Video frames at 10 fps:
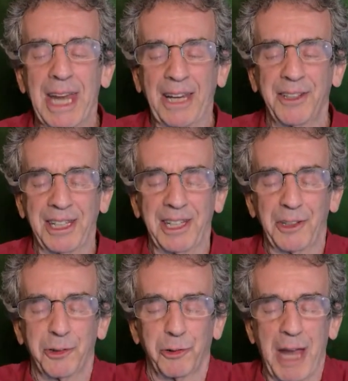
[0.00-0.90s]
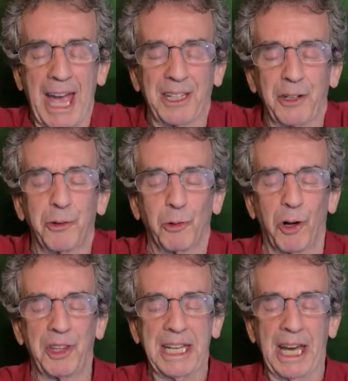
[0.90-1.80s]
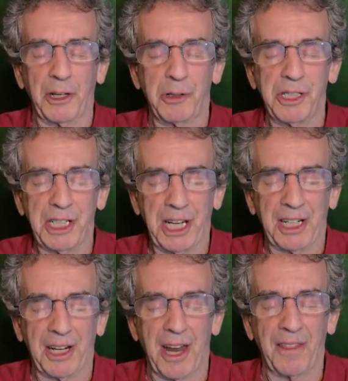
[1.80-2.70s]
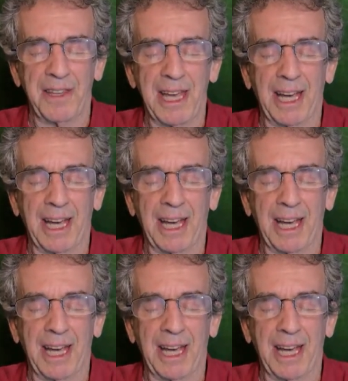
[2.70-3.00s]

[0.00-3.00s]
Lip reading: actually contract and draw the energy in, and on the